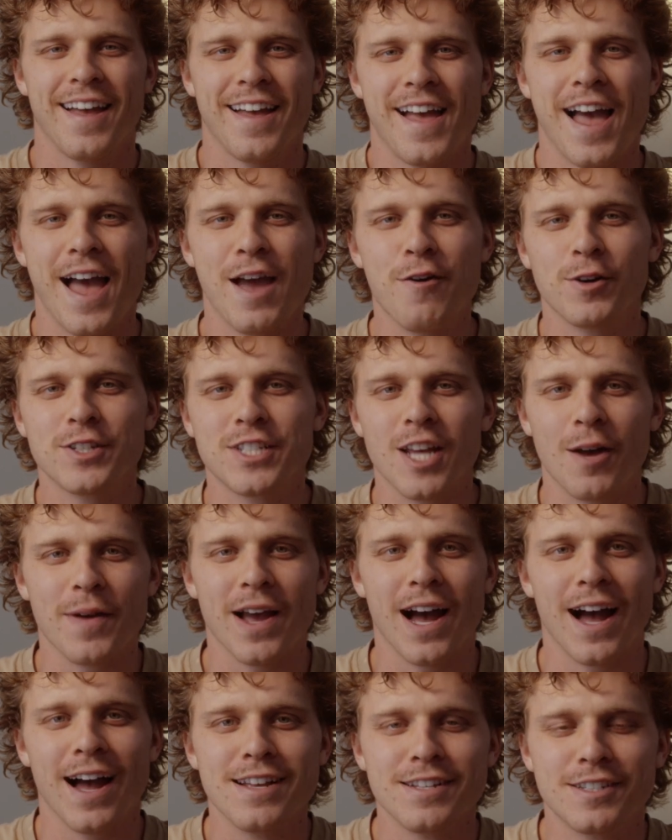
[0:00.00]
Hey, what's up,
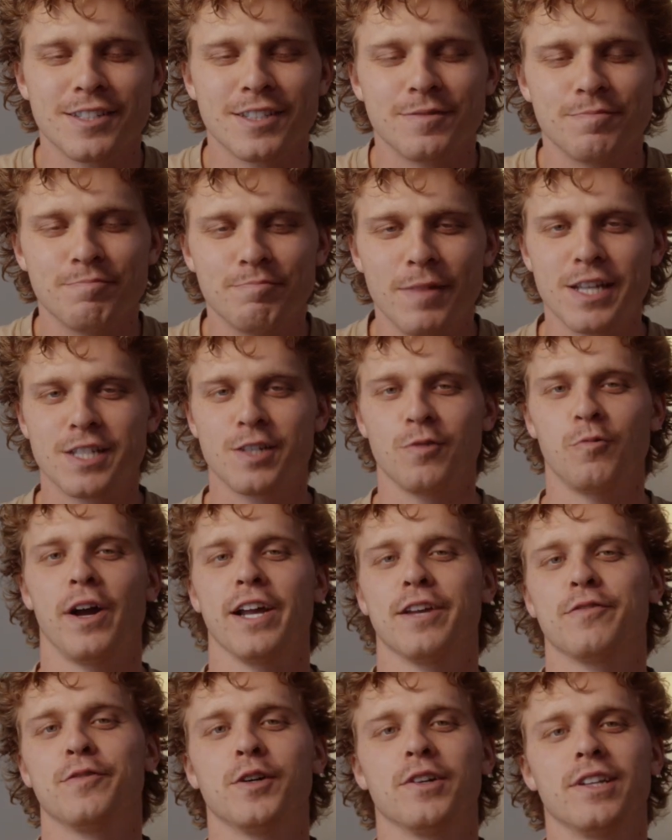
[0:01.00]
guys? Mason
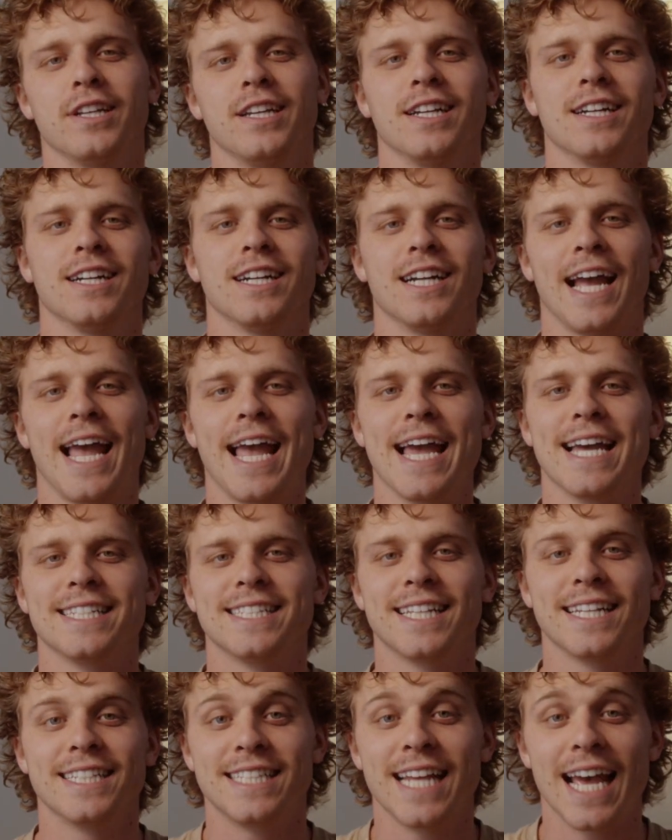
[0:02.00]
Wakefield here, and
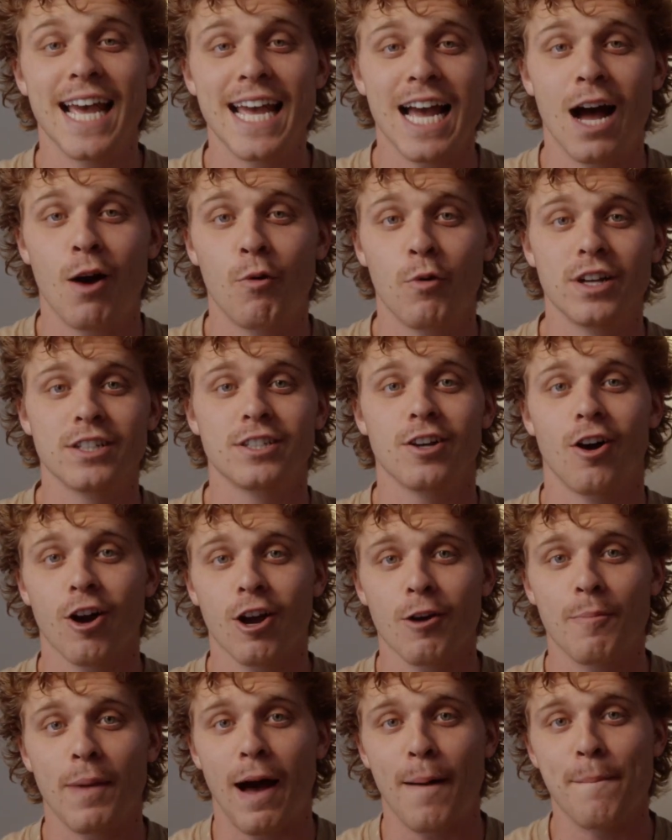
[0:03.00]
today I want to
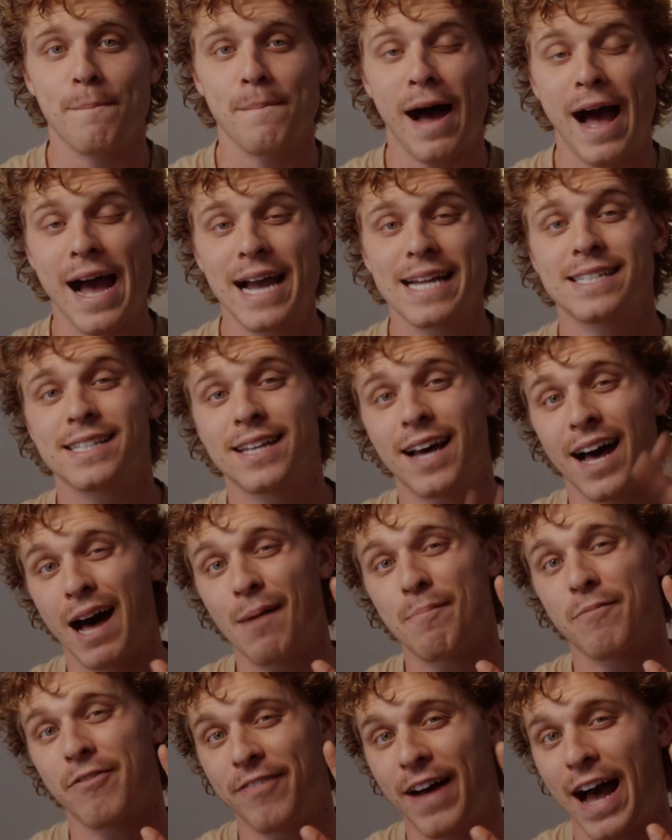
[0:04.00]
talk about my
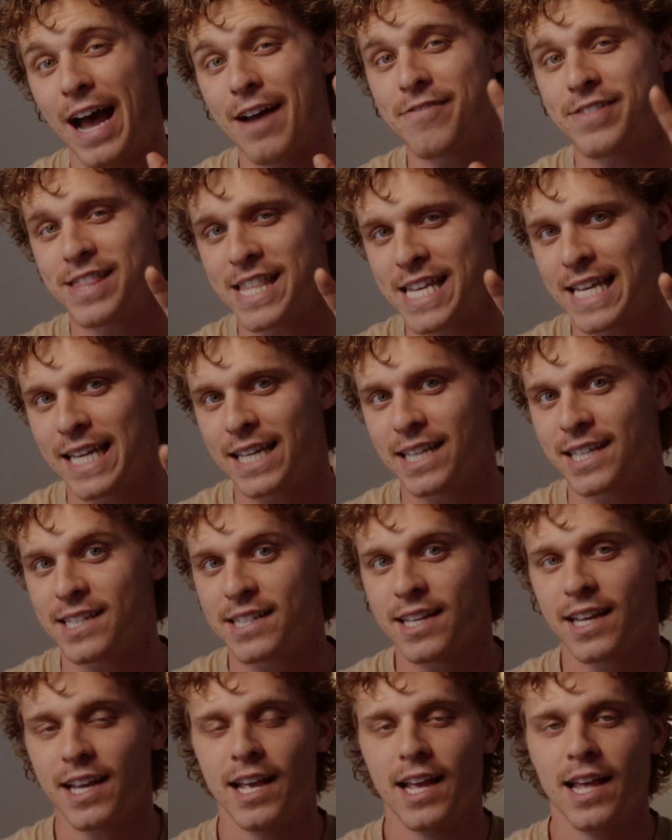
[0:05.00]
top five
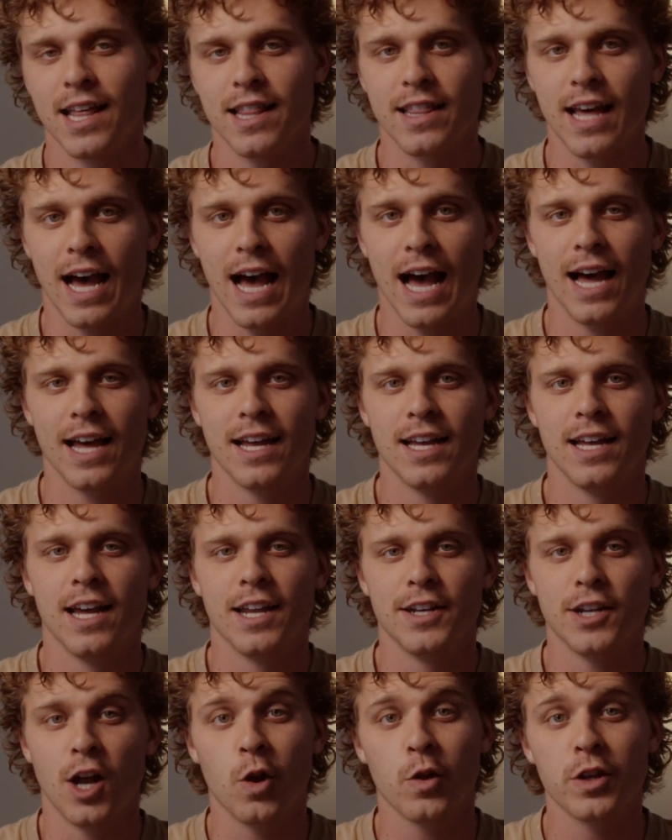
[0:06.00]
things that
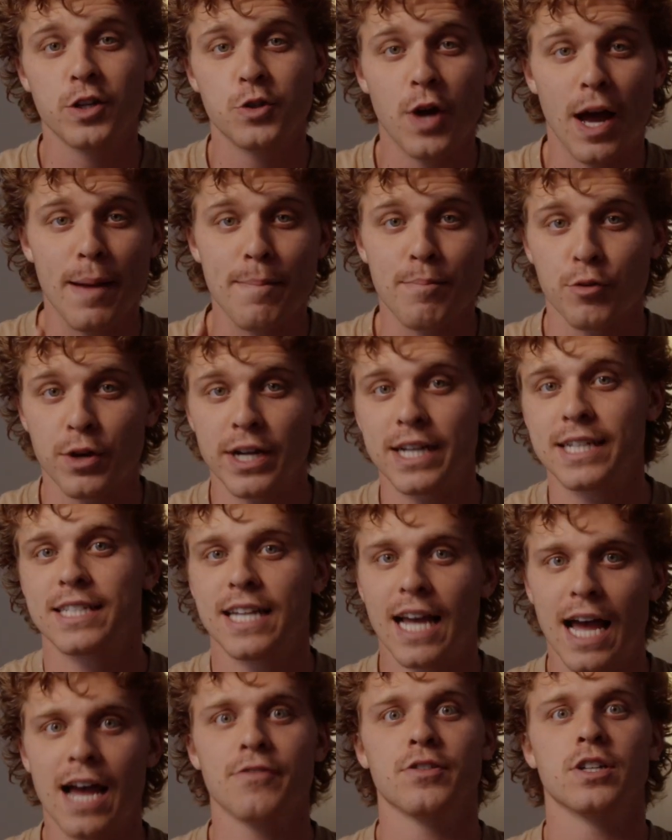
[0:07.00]
not only do I bring
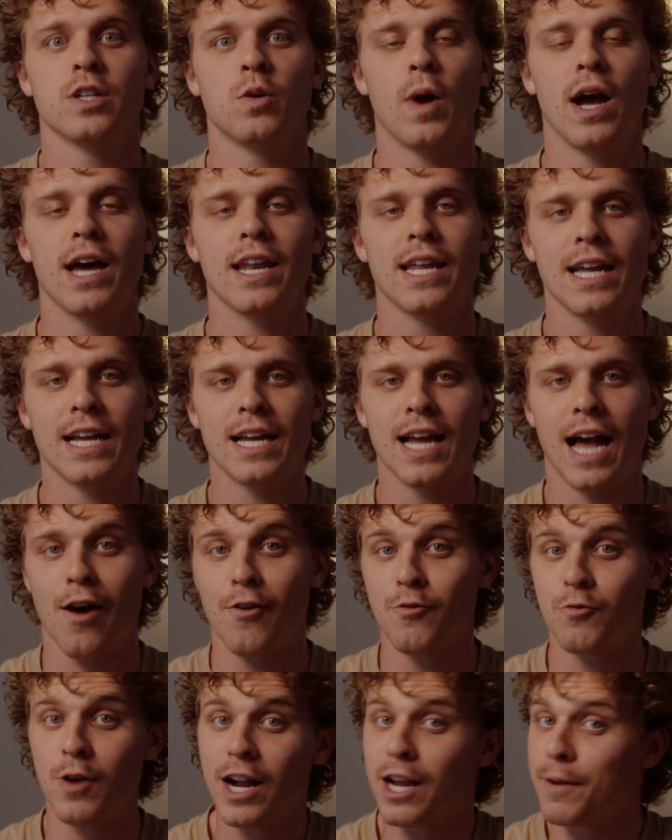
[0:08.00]
to every wedding, I
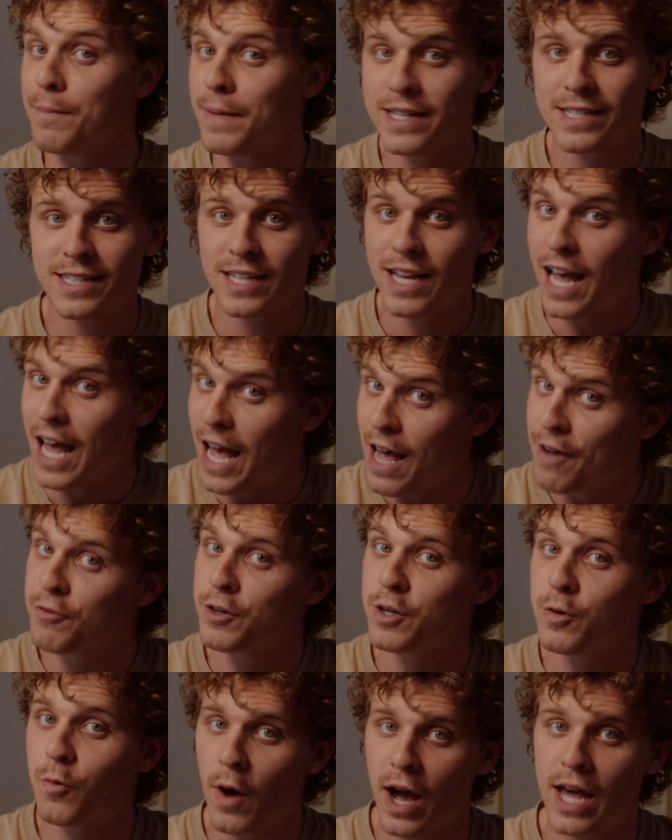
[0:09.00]
recommend to
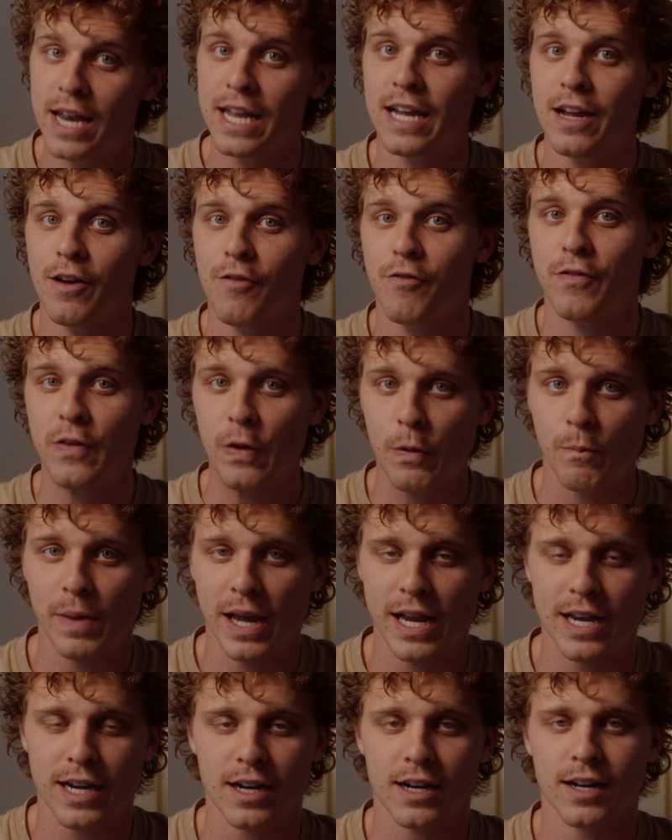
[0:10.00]
every wedding
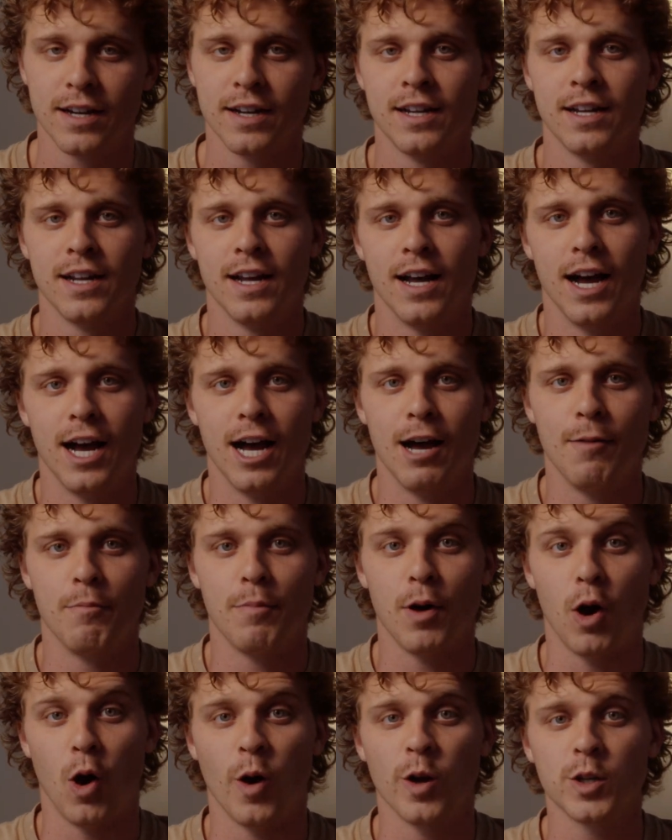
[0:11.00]
filmmaker, um,
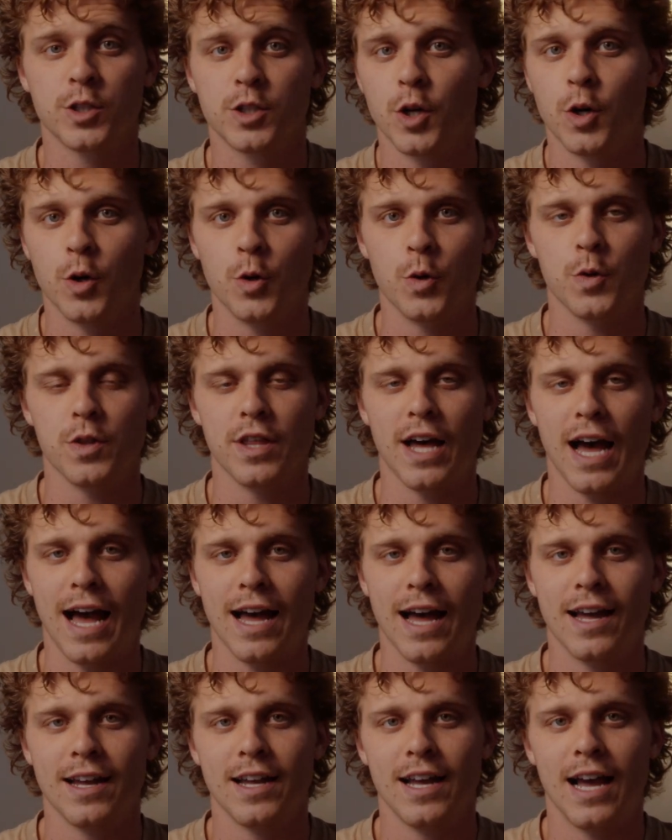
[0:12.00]
but also
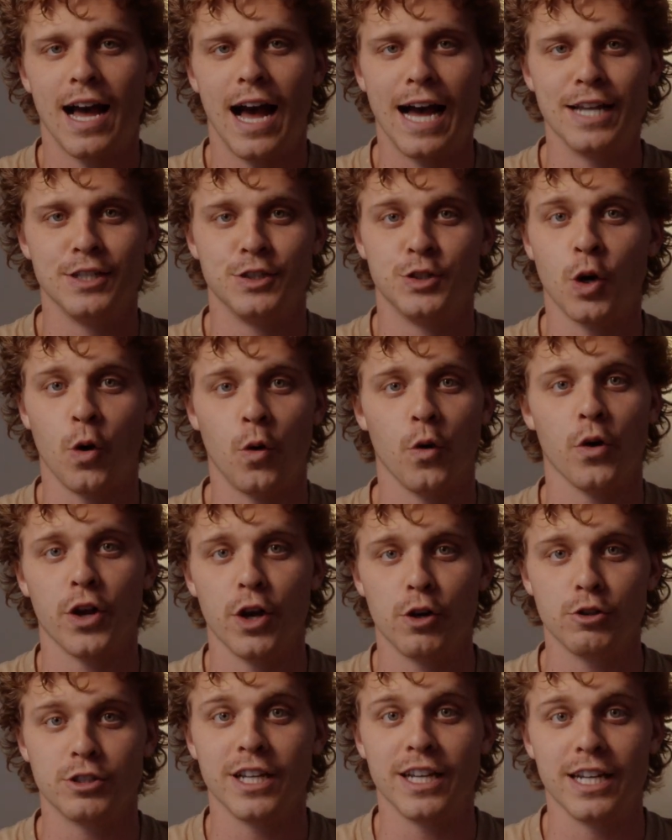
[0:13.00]
that I don't
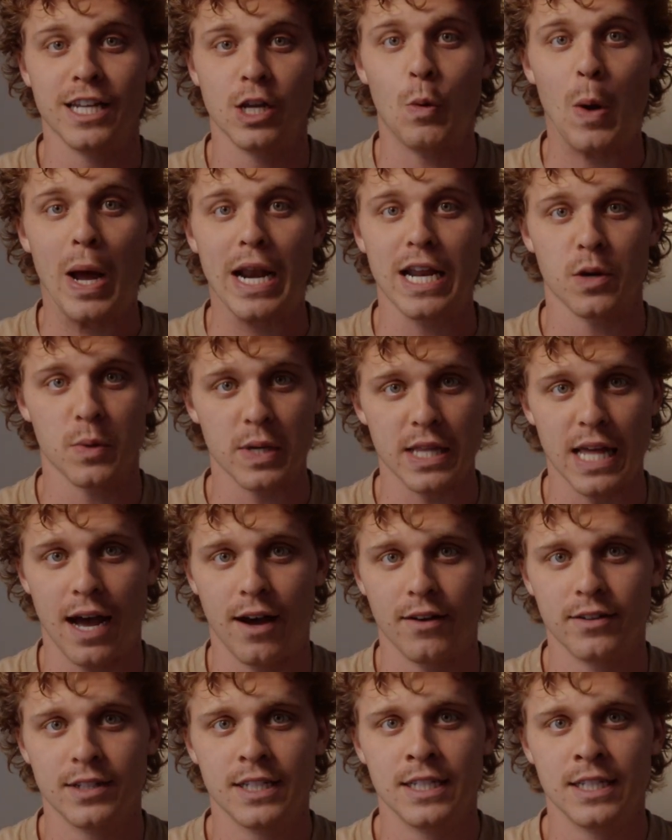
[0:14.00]
go to any wedding without.